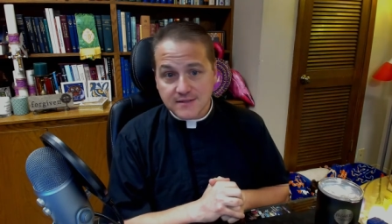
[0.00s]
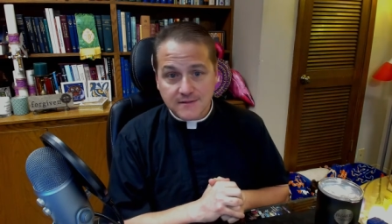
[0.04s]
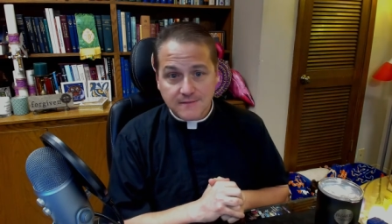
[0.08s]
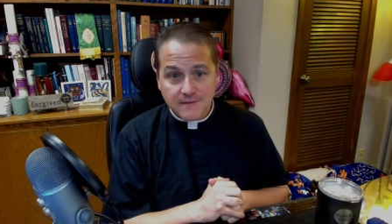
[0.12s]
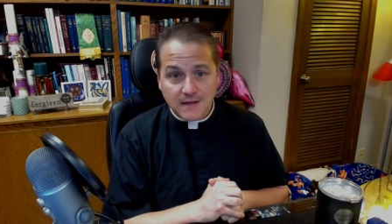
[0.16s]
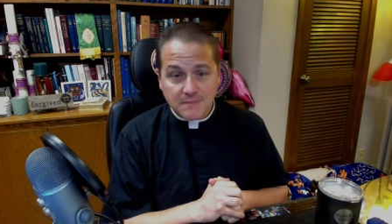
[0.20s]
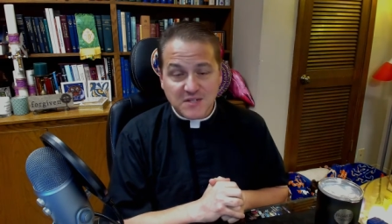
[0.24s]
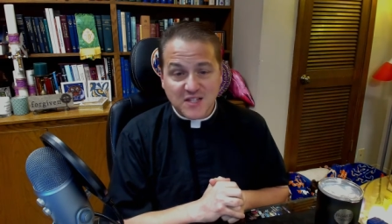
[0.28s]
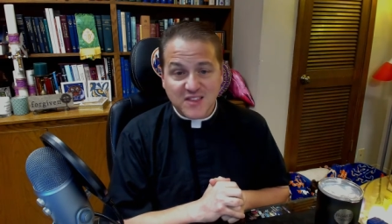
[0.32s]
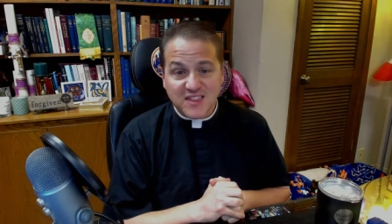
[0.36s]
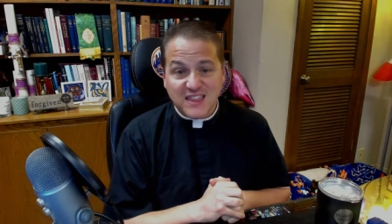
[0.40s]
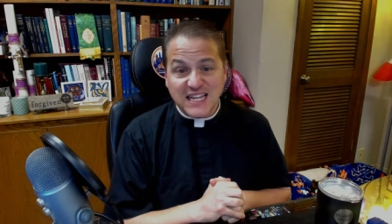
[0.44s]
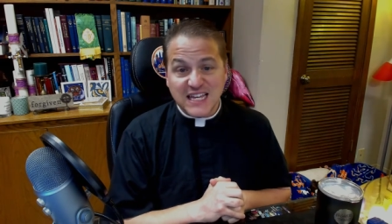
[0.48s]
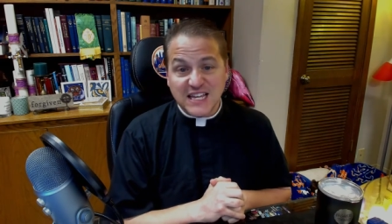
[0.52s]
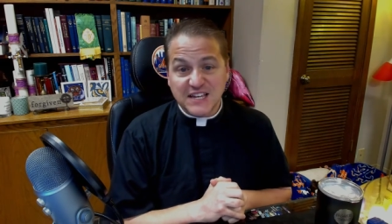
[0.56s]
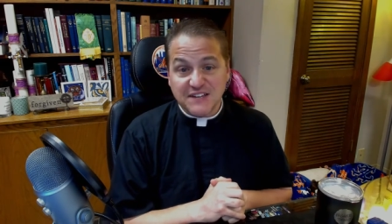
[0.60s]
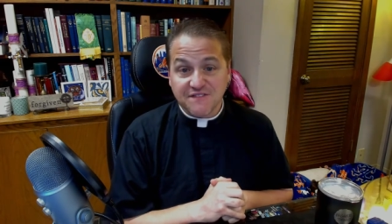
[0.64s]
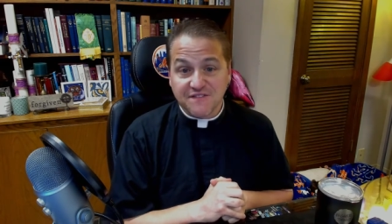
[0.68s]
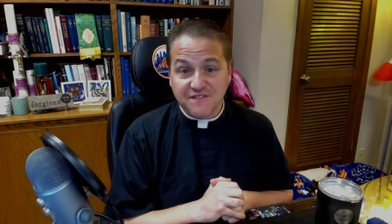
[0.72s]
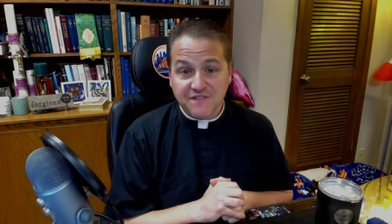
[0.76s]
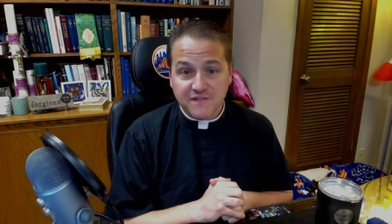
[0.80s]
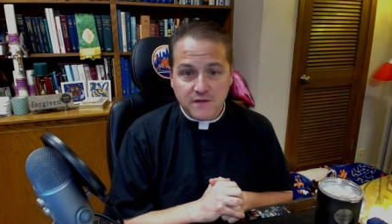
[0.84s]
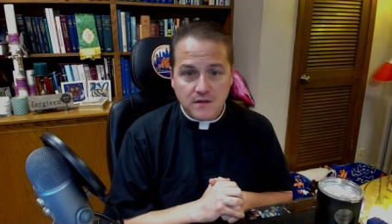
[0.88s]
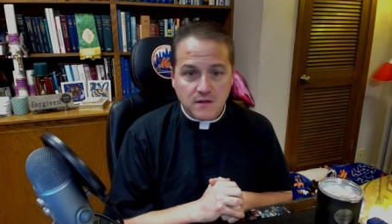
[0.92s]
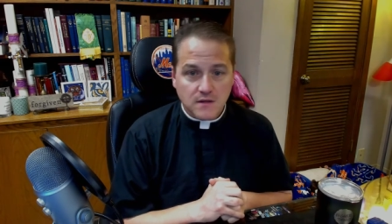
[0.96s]
I'm a thief.
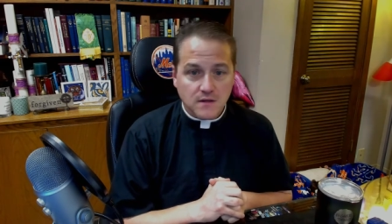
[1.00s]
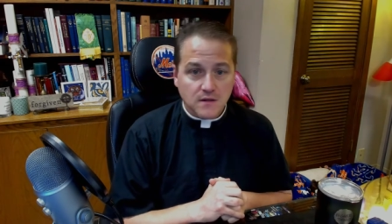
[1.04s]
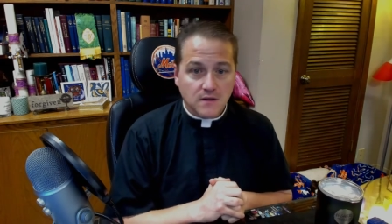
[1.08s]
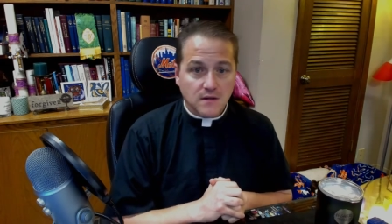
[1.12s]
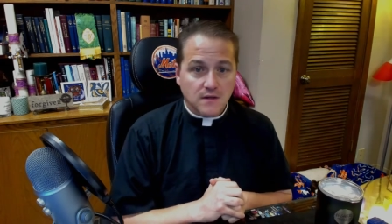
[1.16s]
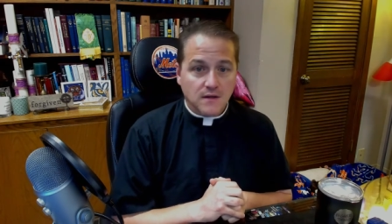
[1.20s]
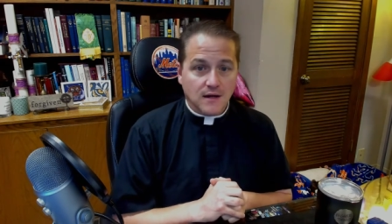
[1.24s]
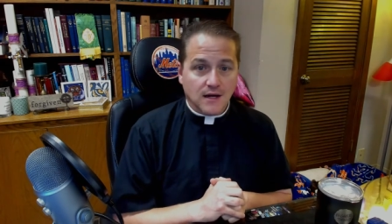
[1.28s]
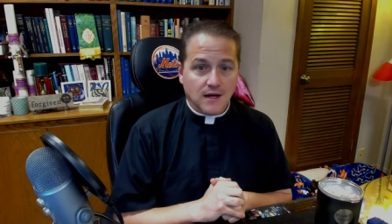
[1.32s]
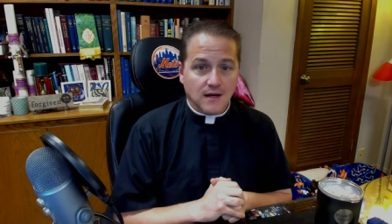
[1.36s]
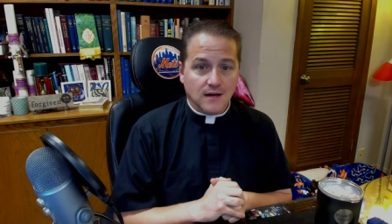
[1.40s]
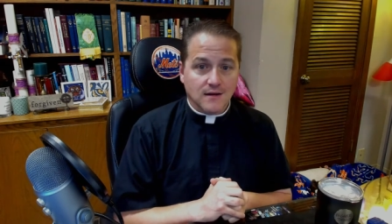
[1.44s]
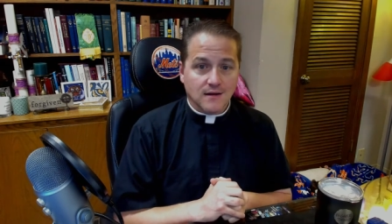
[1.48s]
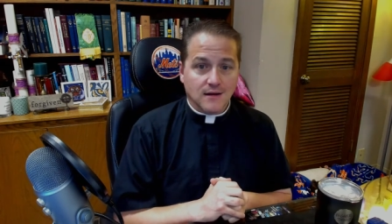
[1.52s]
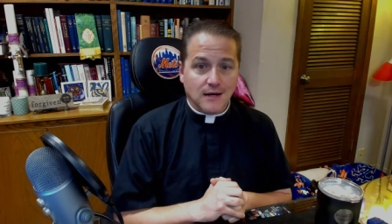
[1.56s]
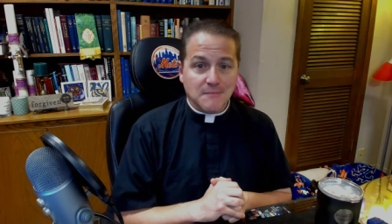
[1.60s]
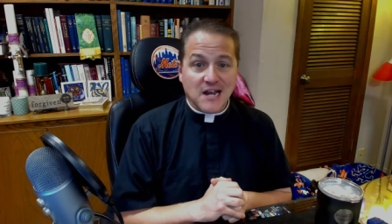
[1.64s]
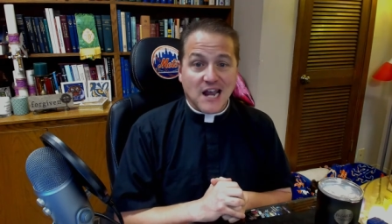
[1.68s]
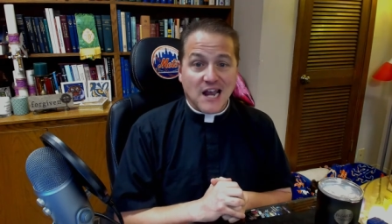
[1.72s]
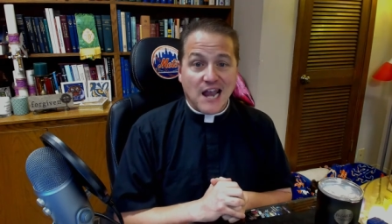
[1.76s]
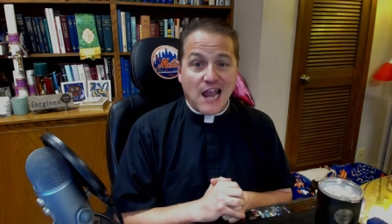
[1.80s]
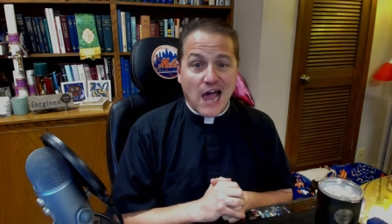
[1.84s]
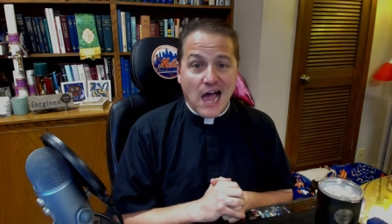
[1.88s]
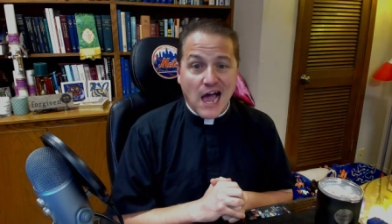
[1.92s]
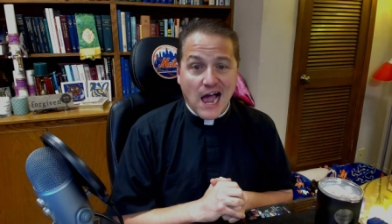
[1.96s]
I'm a
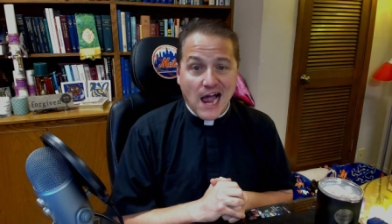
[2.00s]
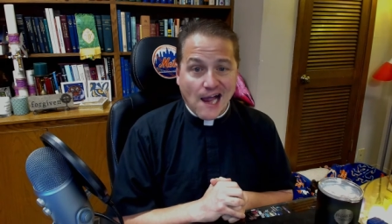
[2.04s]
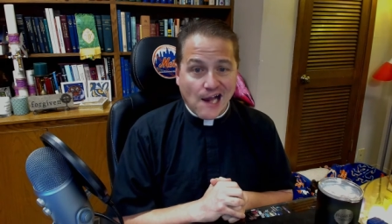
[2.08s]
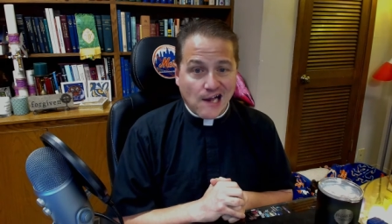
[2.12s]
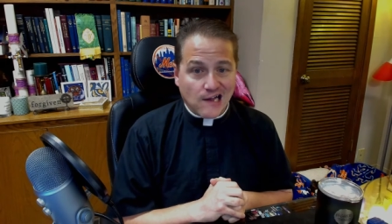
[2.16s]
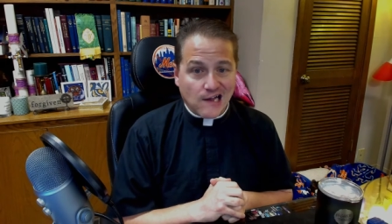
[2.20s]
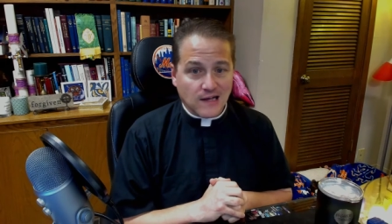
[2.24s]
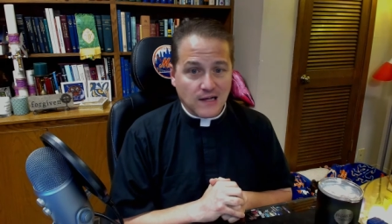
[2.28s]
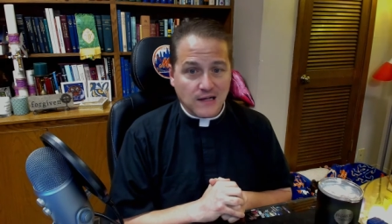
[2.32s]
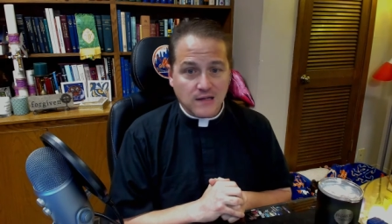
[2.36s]
liar.